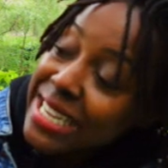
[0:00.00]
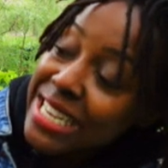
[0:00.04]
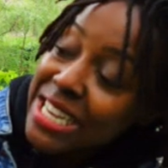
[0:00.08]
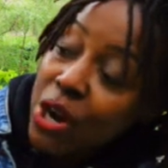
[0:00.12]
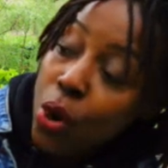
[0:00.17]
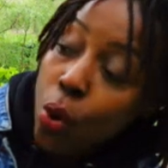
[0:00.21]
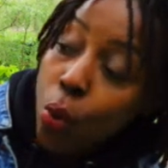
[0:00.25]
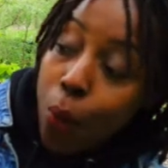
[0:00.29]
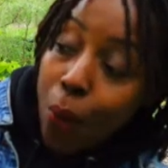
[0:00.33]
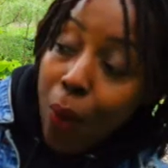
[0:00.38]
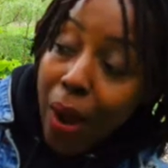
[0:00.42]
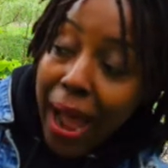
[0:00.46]

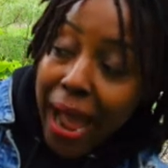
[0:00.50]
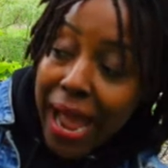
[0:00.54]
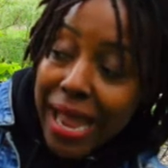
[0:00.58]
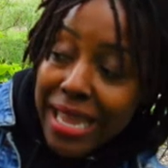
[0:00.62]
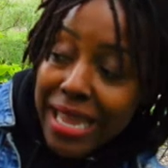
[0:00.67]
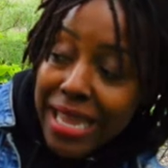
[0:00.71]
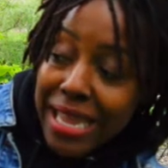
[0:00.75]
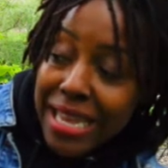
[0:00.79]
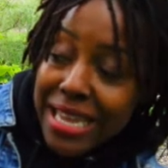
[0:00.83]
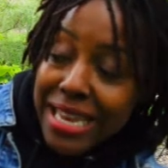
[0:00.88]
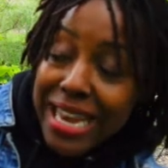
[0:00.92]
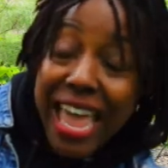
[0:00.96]

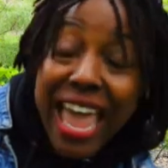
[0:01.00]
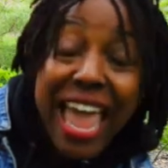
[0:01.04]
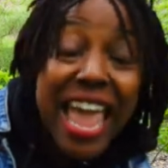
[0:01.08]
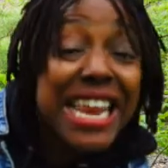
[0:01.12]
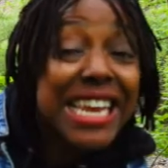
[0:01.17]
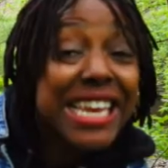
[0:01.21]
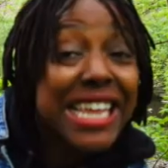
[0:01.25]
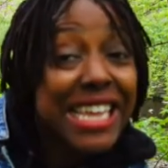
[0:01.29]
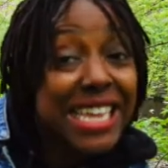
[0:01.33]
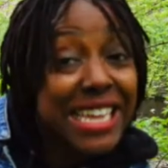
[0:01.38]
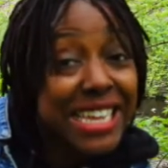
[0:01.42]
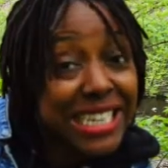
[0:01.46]
quiet,
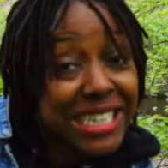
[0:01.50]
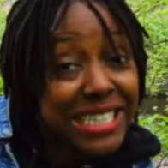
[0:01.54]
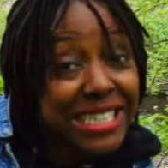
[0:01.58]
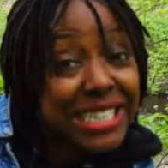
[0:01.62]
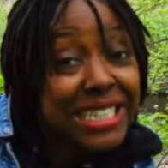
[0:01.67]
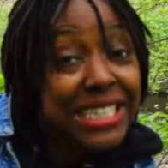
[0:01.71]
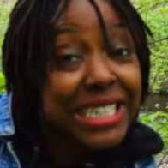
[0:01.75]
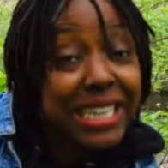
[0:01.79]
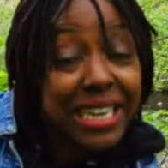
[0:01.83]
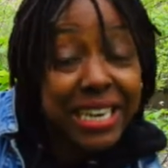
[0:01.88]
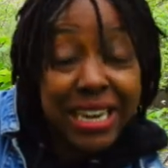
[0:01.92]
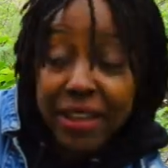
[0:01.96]
and
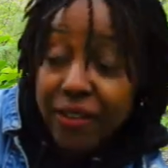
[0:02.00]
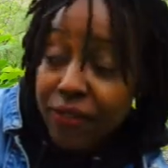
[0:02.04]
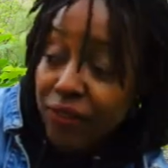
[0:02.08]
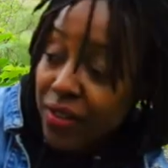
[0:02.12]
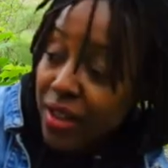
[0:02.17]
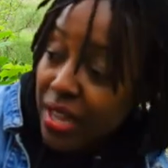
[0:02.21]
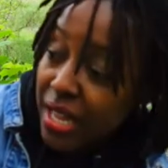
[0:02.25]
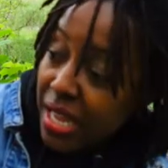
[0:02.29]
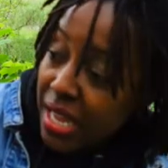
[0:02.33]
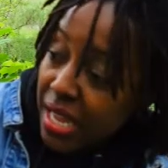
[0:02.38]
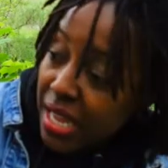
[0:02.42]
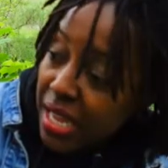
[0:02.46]

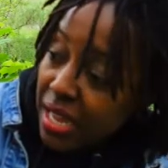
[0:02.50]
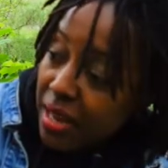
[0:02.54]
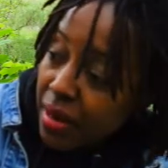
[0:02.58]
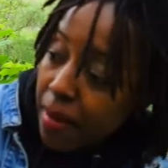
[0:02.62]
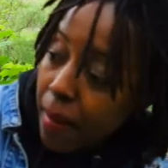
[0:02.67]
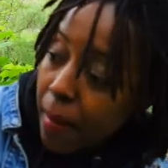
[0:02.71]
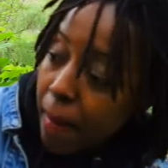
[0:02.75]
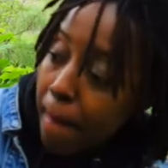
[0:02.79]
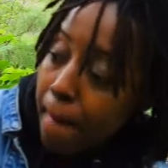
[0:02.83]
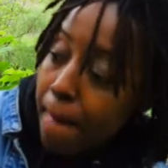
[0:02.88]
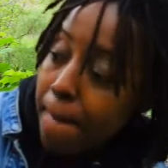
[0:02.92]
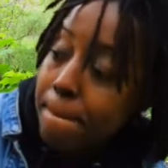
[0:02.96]
insignificant,
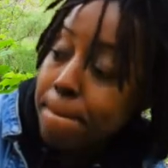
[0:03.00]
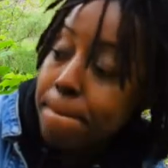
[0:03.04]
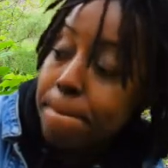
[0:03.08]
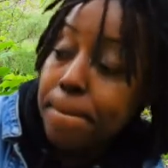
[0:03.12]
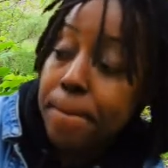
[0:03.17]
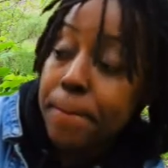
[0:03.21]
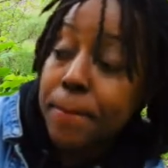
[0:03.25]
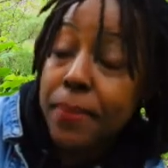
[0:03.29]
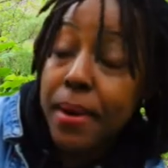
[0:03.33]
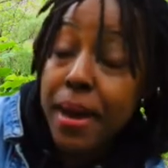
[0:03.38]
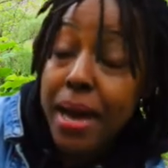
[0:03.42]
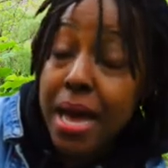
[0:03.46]

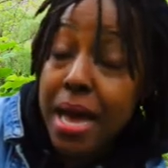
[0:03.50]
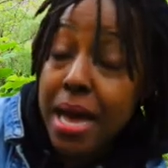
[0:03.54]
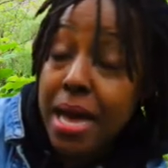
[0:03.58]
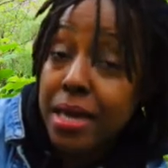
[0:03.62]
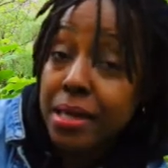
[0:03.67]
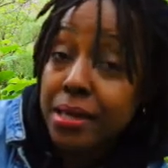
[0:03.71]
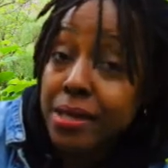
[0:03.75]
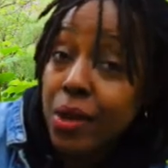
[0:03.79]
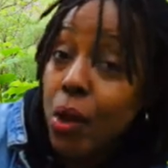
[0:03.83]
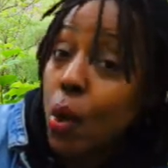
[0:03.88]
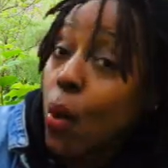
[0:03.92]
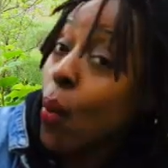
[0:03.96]
but
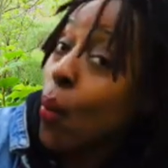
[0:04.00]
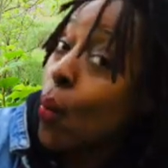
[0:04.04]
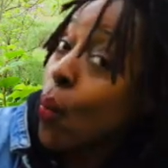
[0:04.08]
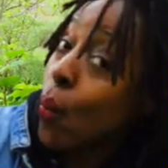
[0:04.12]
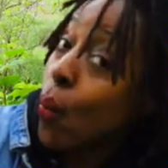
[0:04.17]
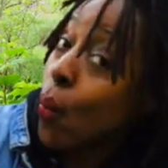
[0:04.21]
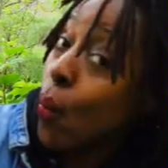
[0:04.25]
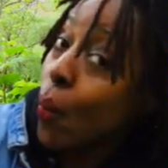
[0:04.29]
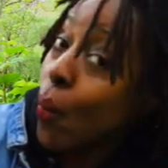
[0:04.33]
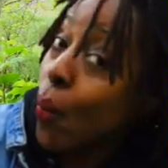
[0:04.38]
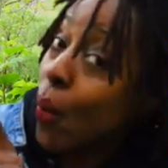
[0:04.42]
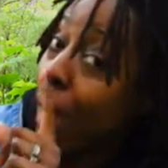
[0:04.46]

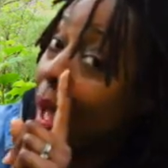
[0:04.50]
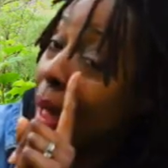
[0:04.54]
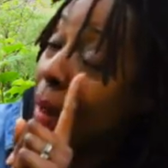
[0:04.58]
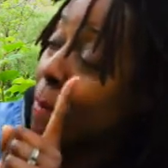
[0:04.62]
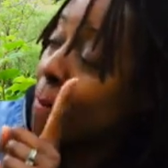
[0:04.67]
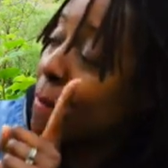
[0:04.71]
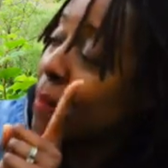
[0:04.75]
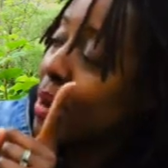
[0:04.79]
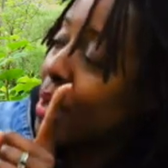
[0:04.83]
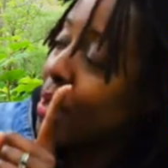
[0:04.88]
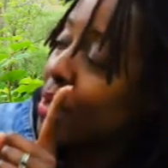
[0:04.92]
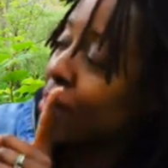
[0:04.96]
one
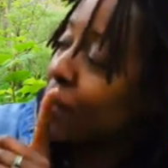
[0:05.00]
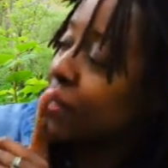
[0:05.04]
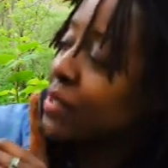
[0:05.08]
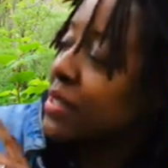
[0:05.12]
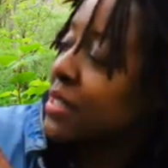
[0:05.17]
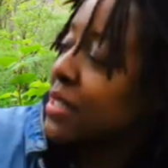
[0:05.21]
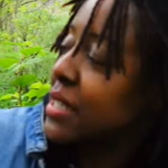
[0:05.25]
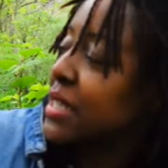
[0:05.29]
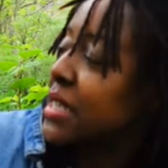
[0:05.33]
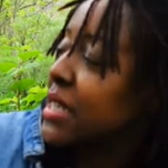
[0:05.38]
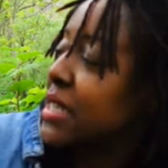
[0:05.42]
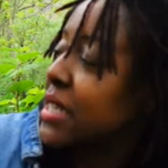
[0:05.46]

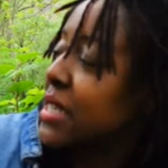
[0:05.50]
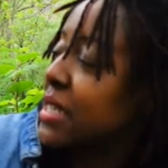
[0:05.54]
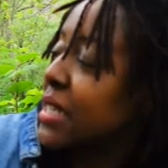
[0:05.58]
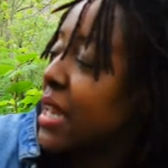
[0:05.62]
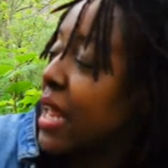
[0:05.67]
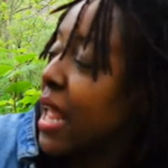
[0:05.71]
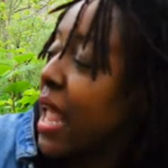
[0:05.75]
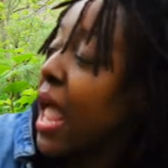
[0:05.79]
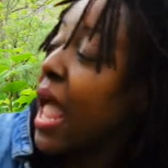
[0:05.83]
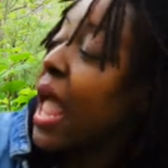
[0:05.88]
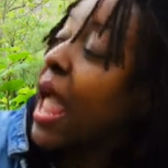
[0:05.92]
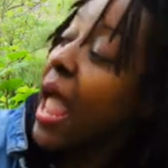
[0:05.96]
person
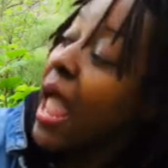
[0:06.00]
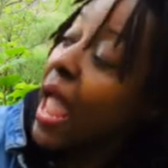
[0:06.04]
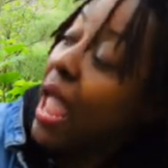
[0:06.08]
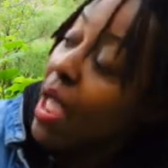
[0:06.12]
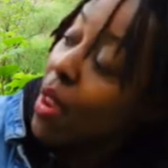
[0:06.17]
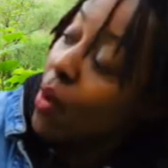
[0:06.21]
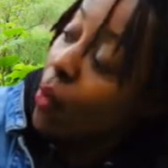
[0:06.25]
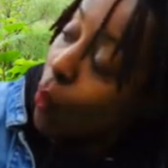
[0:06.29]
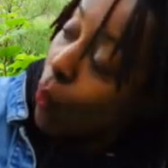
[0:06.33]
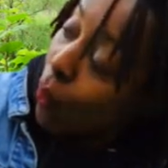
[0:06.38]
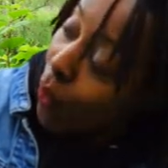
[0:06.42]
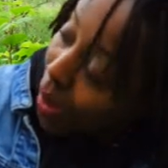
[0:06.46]

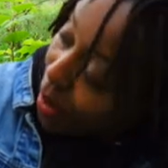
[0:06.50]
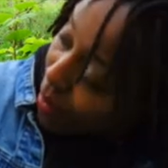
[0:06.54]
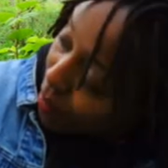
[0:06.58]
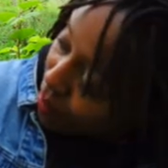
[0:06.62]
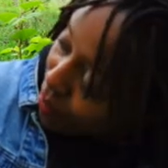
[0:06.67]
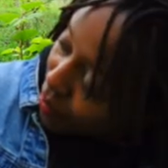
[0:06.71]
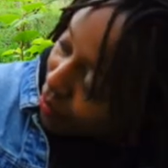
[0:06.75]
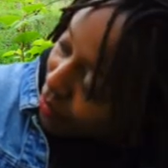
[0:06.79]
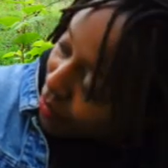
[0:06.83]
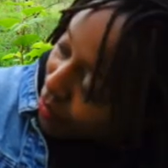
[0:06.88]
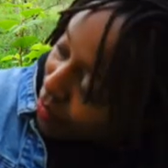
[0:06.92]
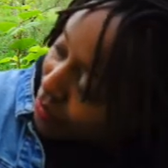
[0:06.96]
and one
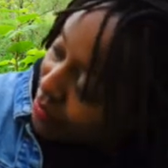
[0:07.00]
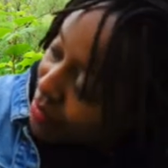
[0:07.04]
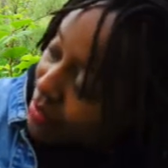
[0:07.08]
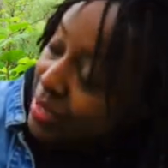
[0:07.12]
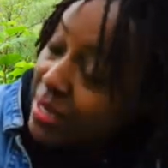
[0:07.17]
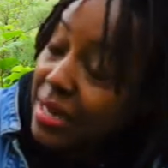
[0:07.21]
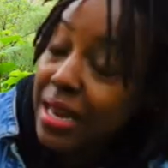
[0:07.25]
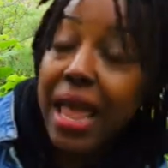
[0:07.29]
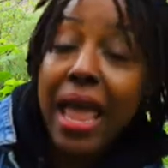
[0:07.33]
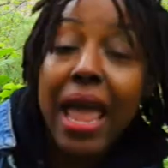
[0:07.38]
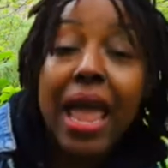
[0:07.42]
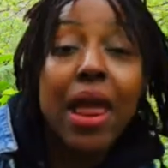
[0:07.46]

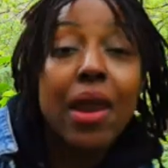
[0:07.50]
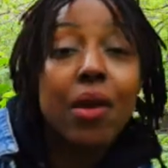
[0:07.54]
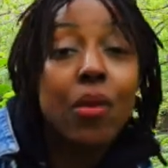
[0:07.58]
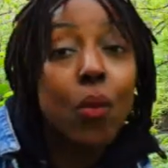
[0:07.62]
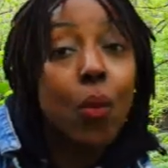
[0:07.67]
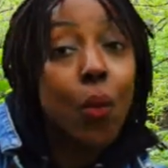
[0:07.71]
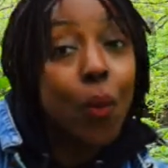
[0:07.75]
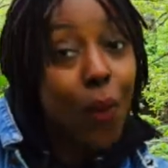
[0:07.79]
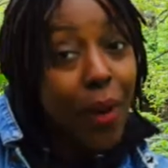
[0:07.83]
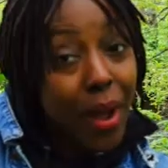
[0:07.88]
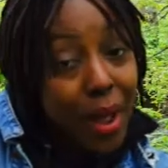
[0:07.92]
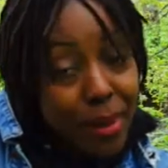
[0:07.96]
person
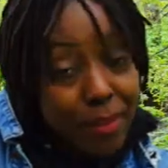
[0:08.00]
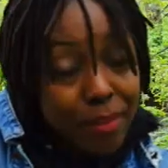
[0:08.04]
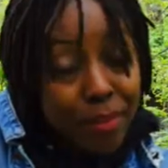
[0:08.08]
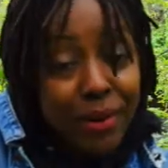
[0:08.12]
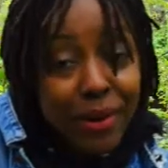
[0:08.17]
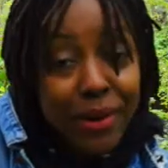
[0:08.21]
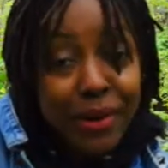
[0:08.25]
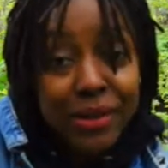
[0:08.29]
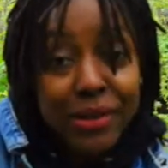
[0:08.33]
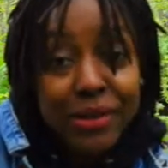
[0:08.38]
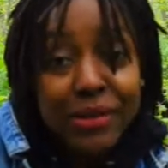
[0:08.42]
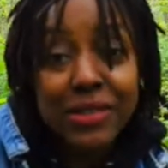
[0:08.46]
and one
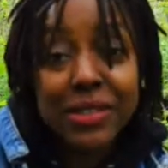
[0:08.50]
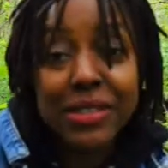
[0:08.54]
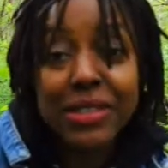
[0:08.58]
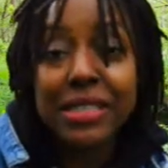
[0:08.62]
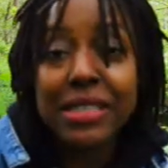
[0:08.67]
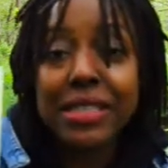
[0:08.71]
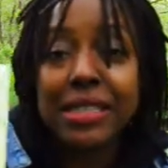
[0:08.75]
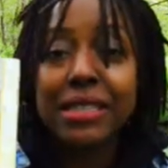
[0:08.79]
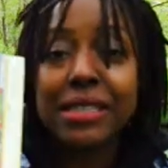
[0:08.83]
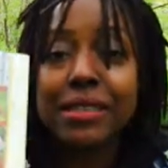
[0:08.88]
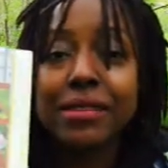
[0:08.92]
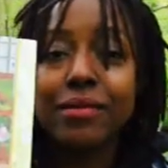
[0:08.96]

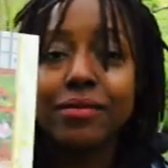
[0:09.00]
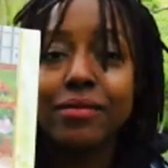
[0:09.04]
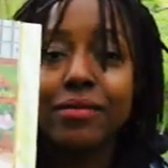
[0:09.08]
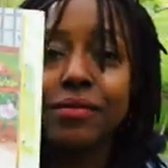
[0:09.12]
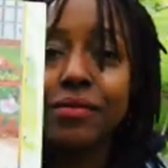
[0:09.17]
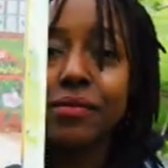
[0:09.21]
person